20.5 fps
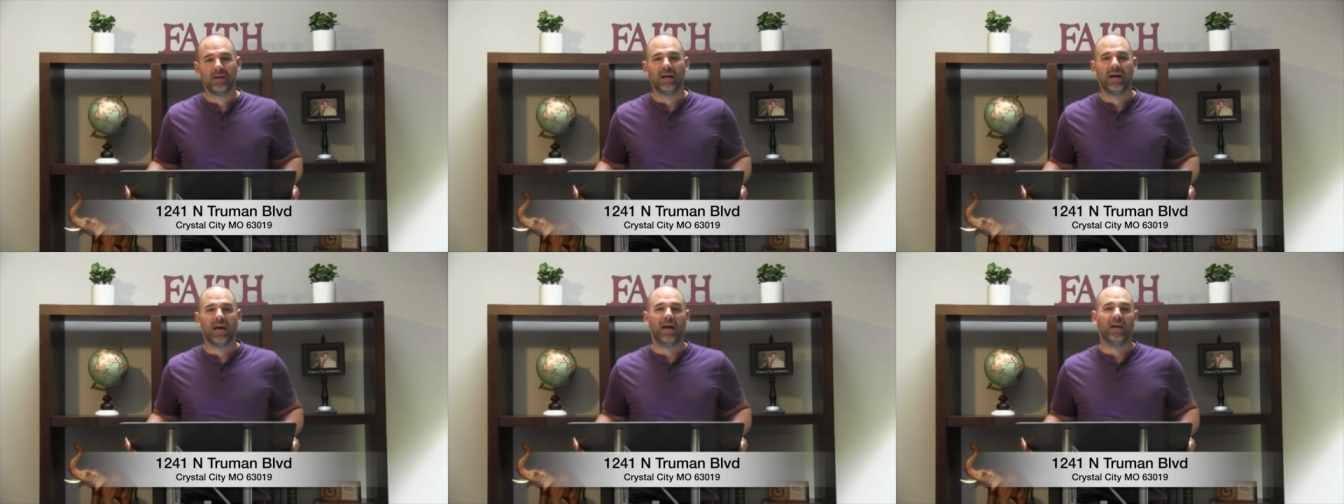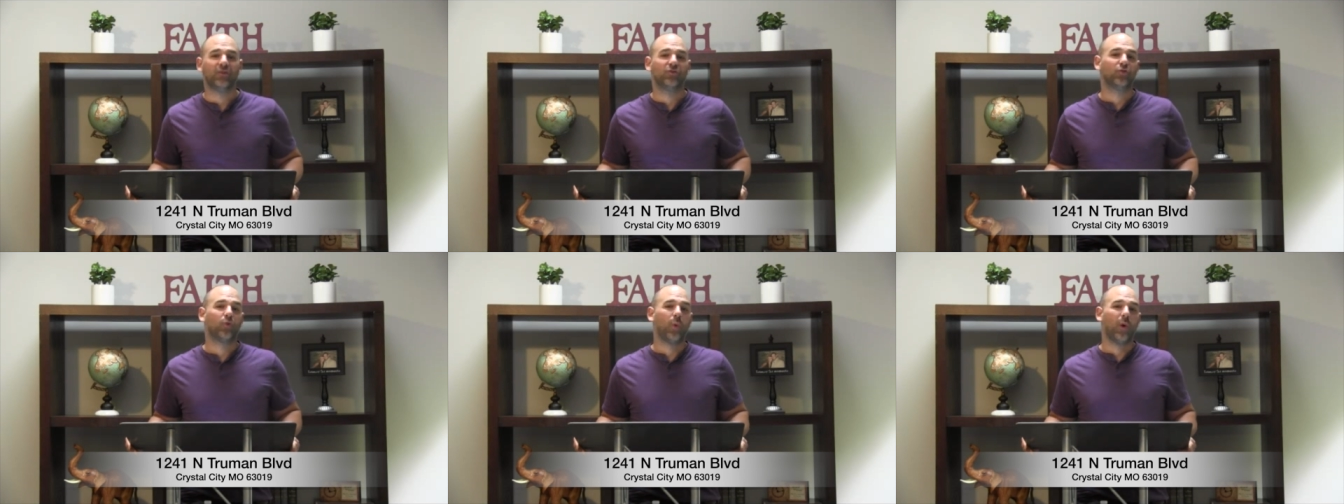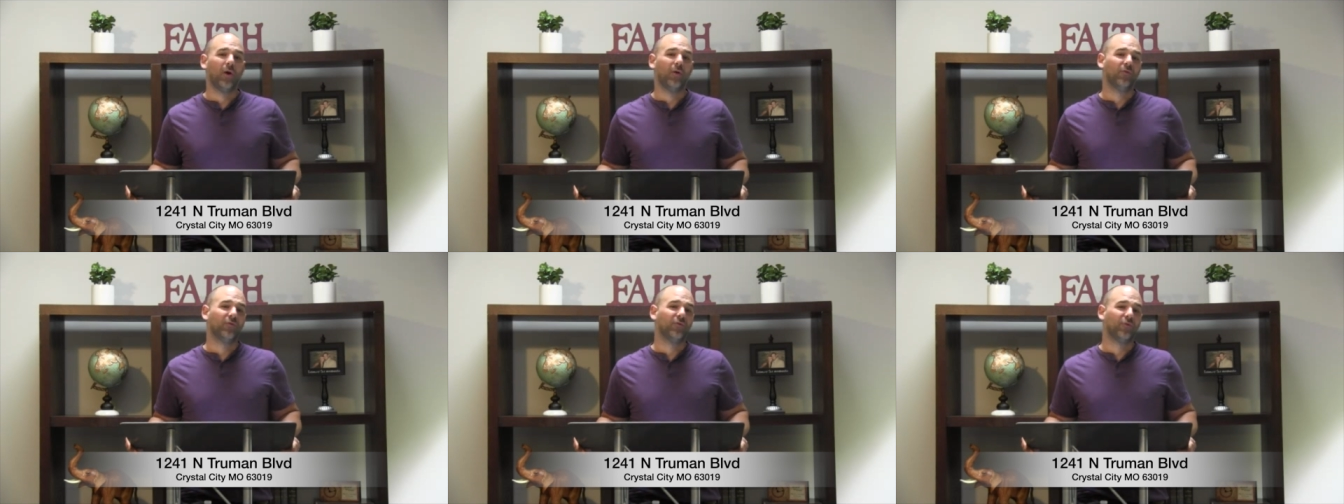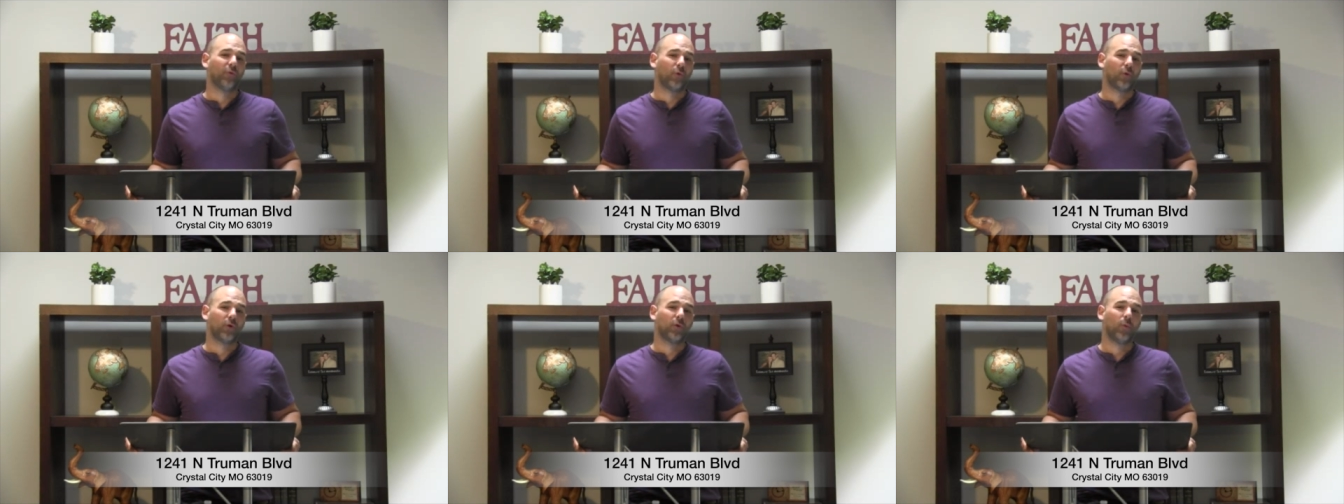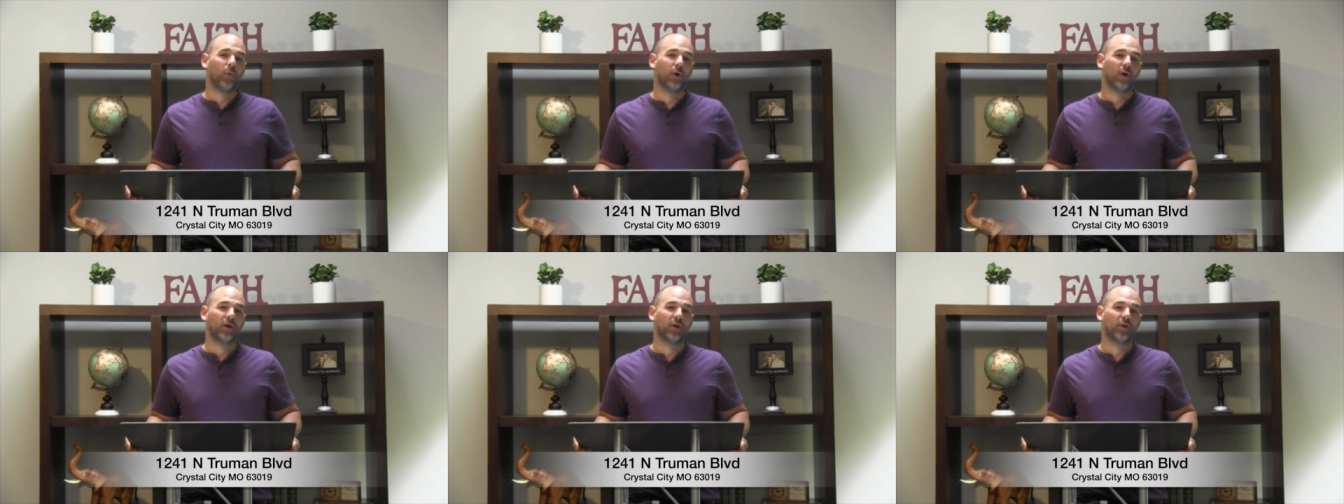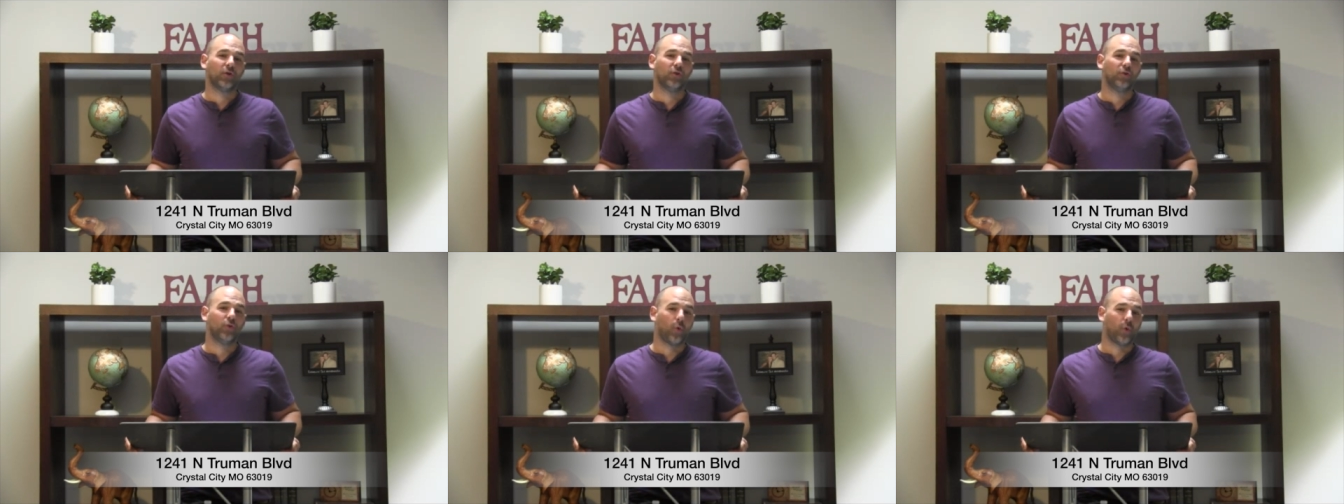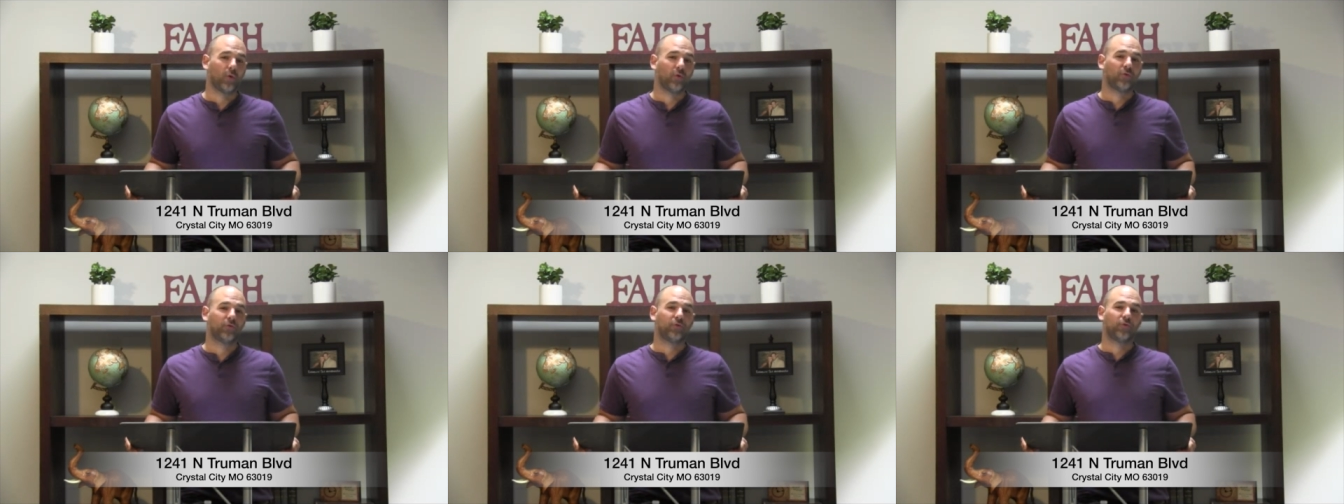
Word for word: at 1241 North